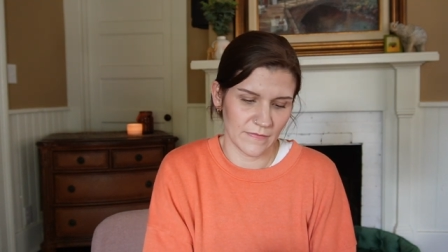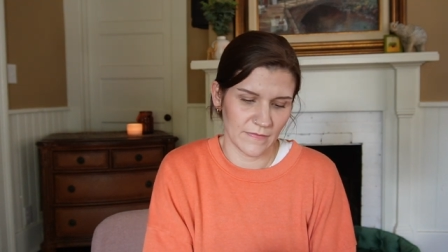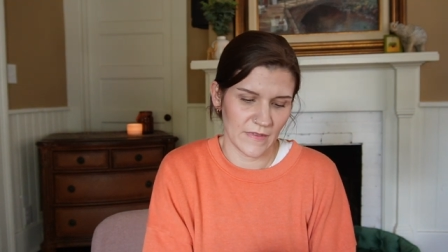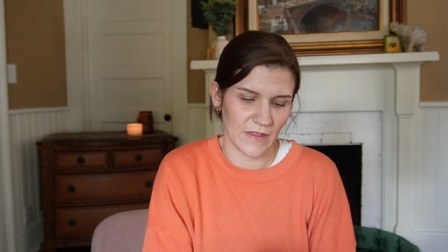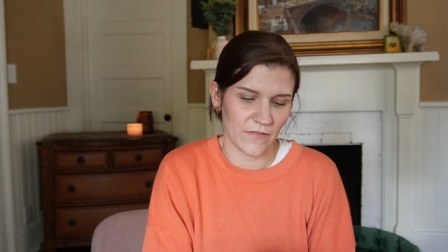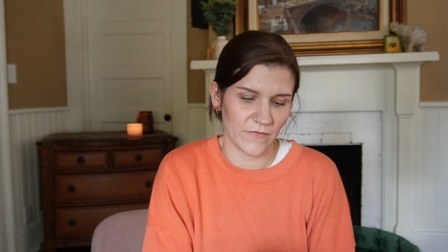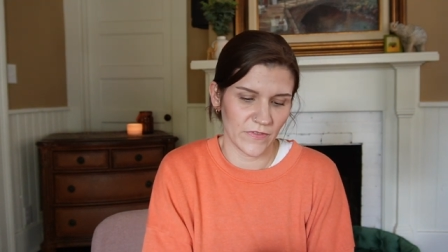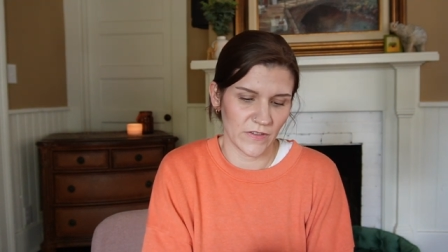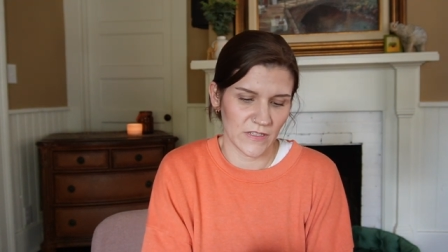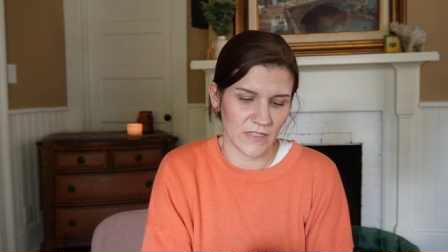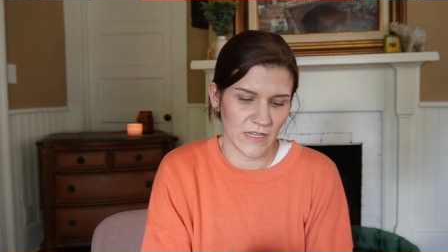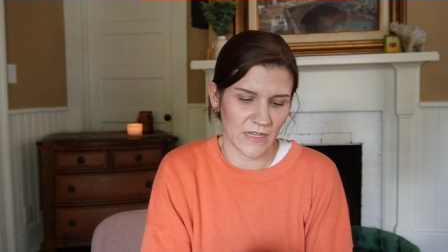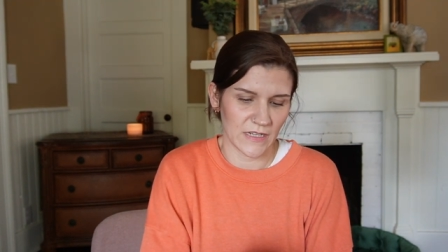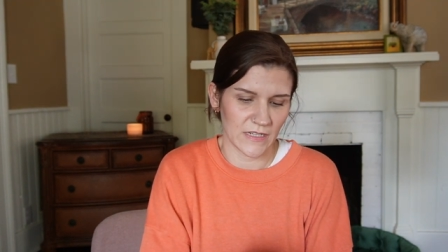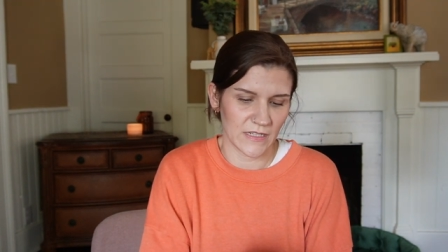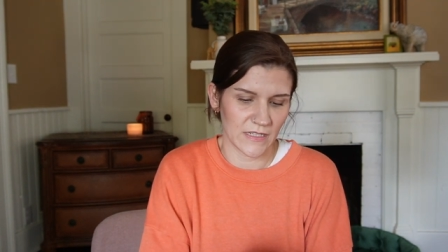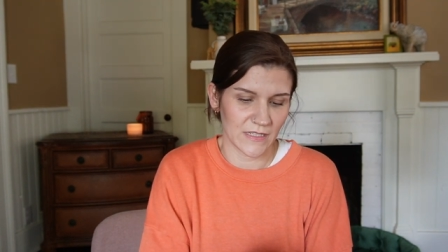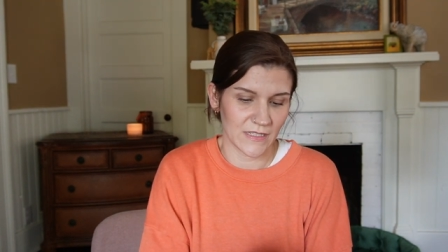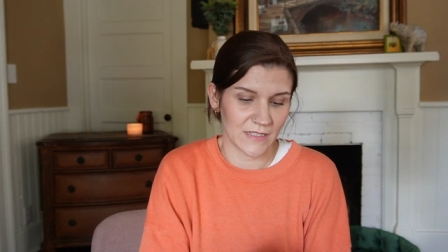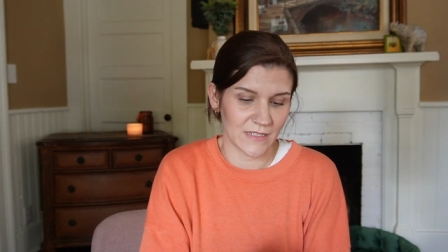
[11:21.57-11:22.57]
That feels like a
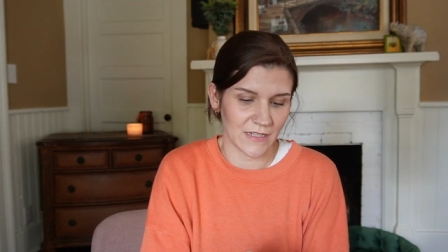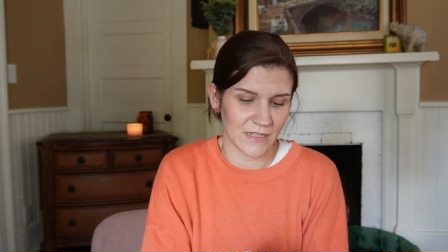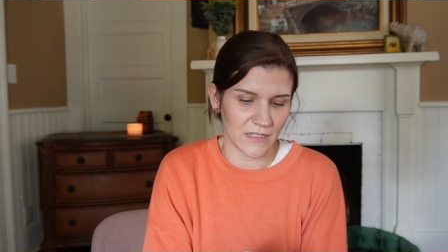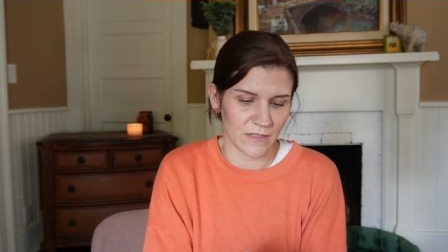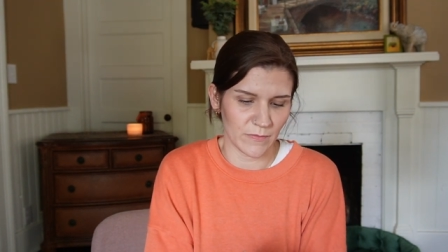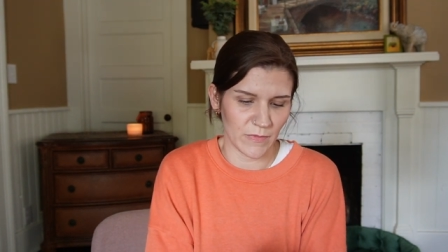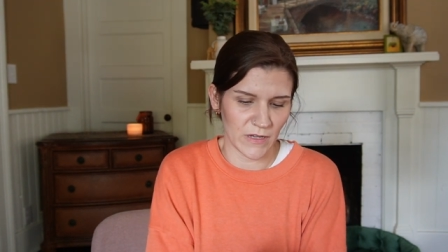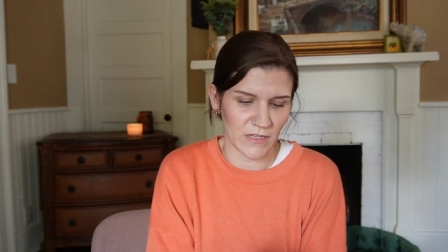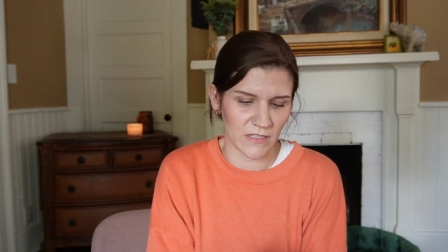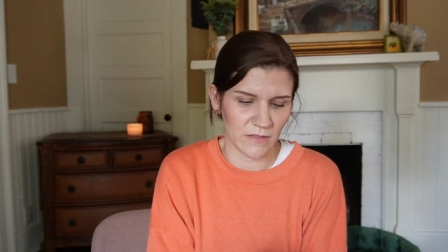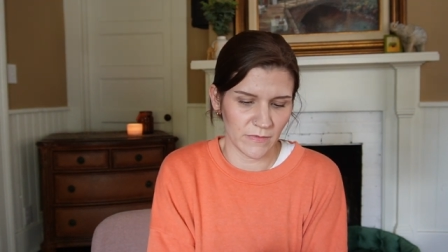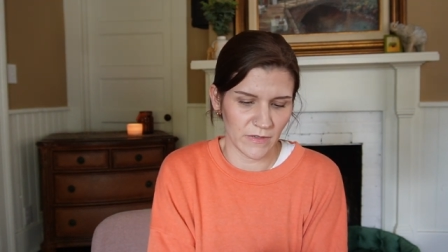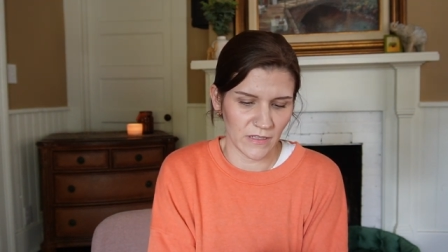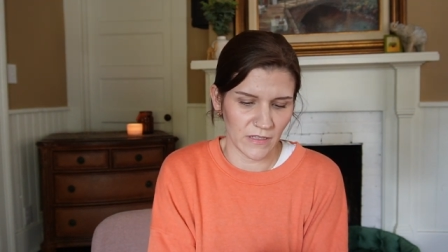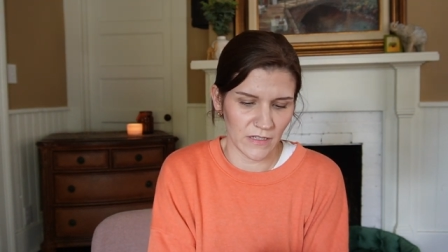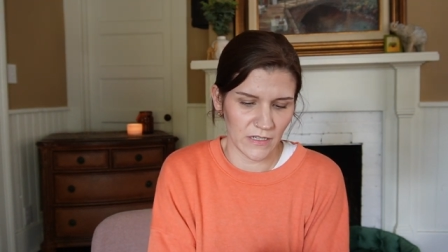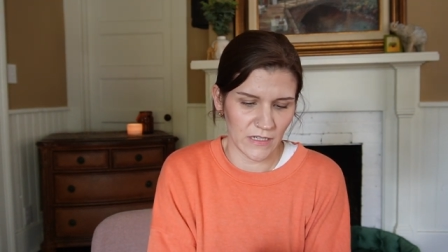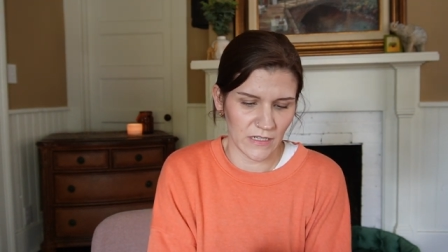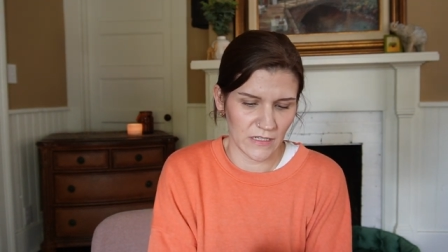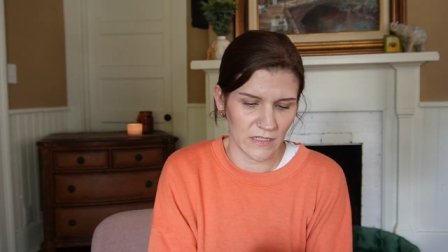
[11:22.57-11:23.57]
distinct
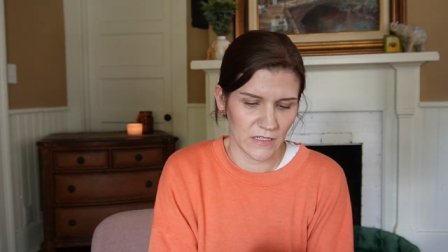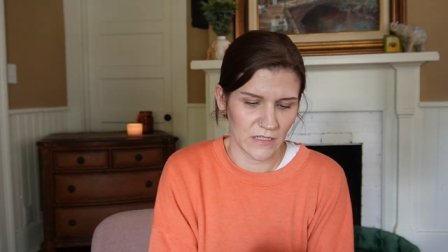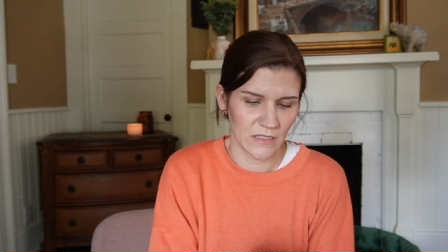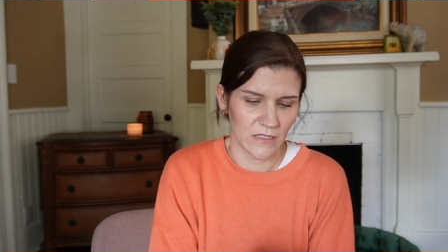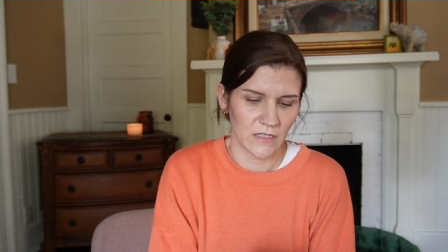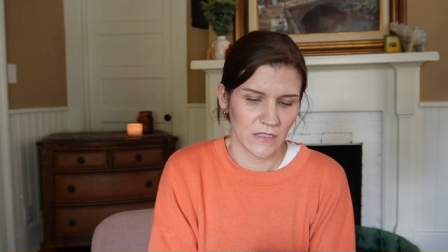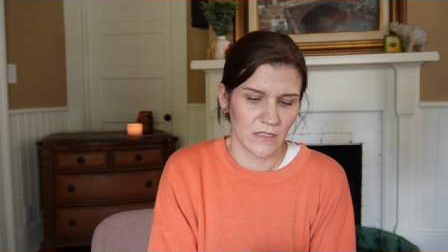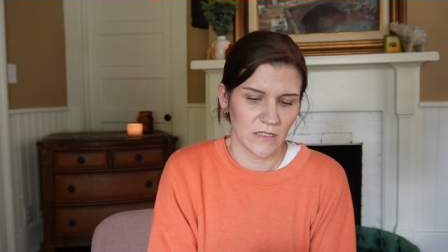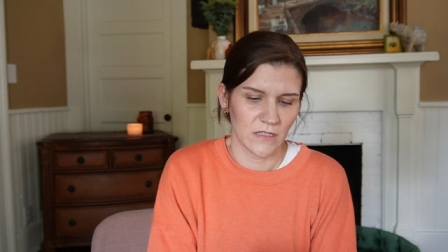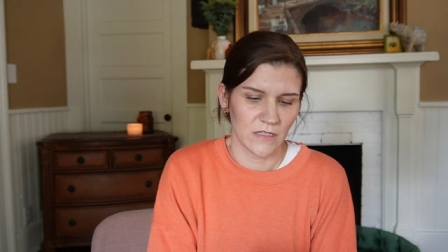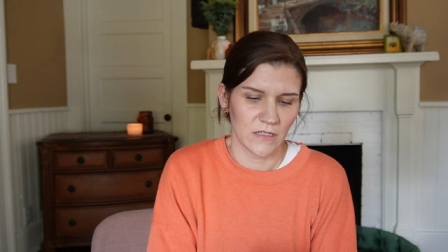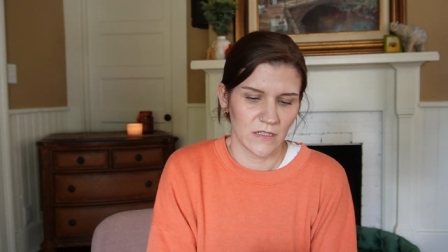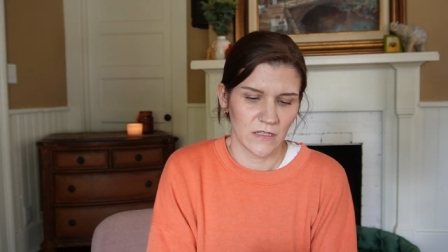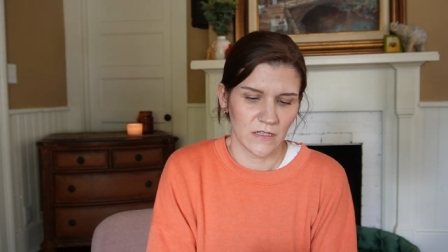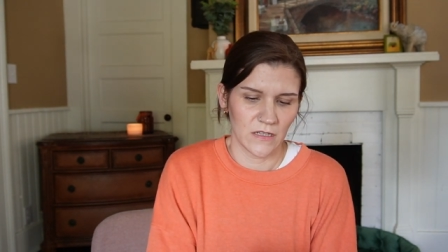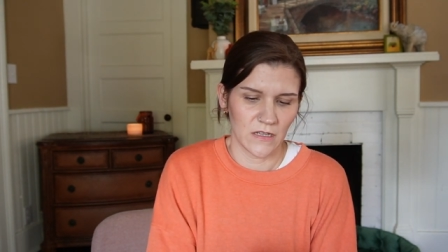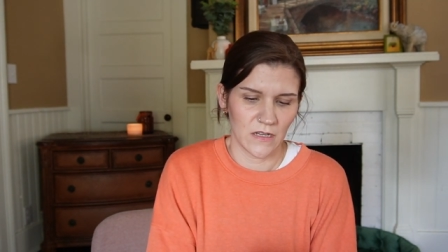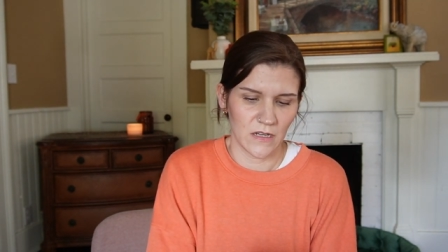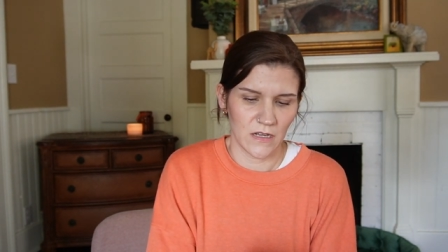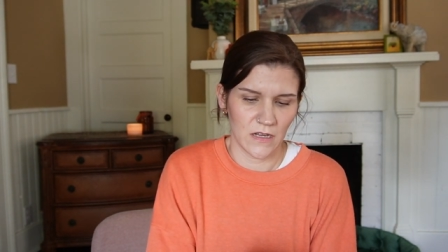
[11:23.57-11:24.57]
possibility.
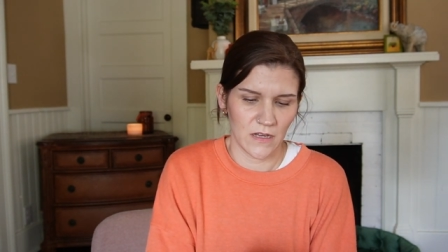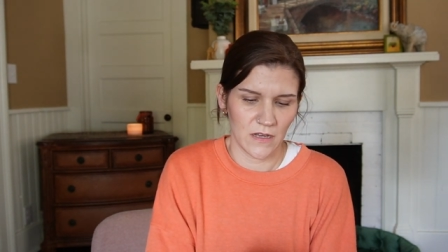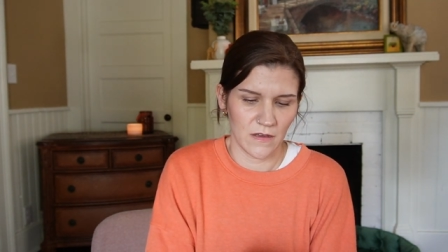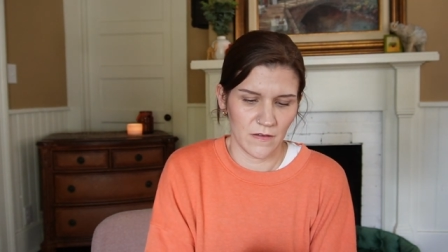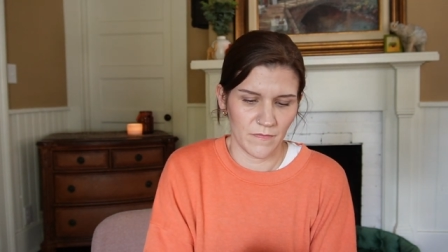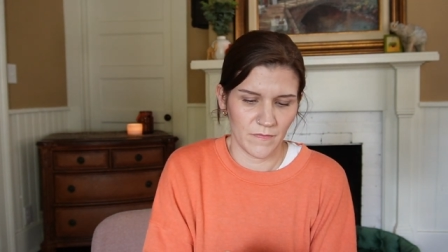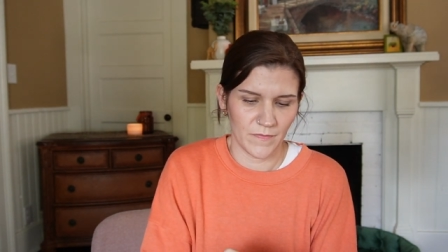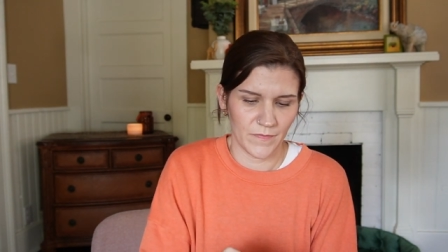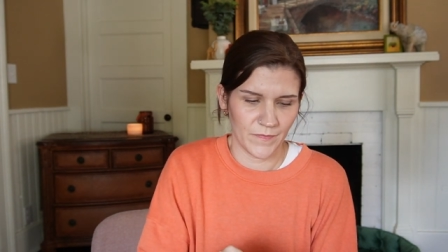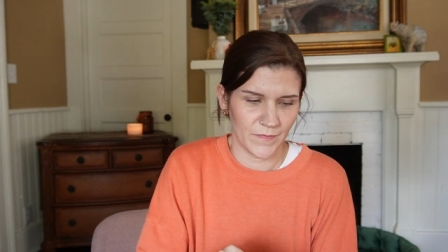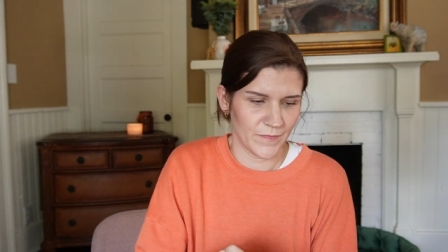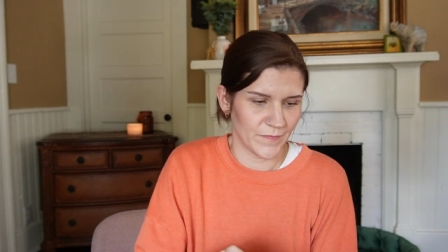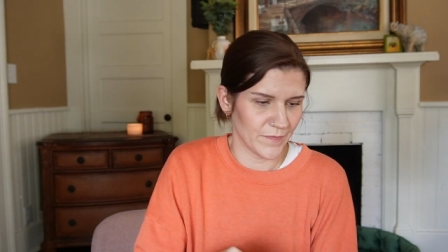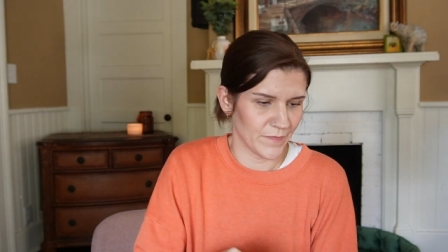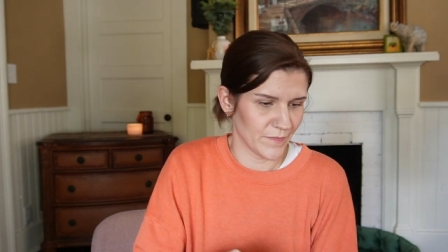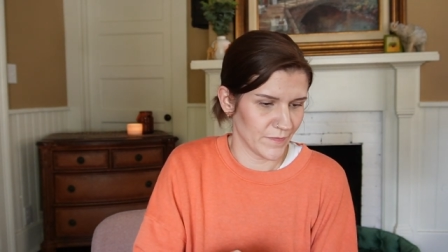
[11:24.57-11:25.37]
Um,